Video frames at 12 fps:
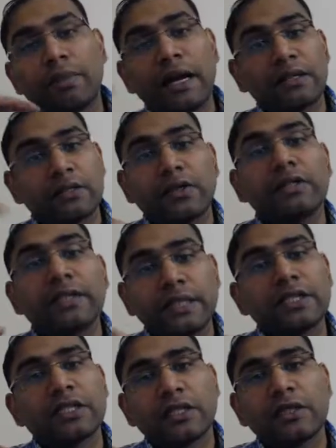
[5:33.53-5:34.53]
positive
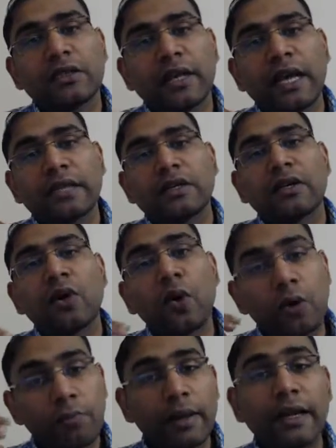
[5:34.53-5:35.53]
intention as a
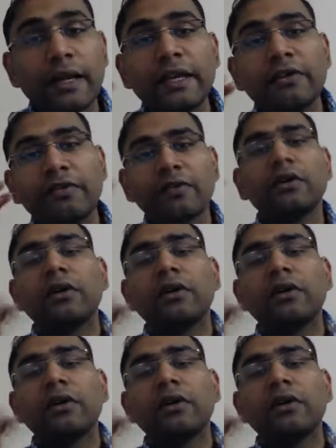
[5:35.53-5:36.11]
core belief,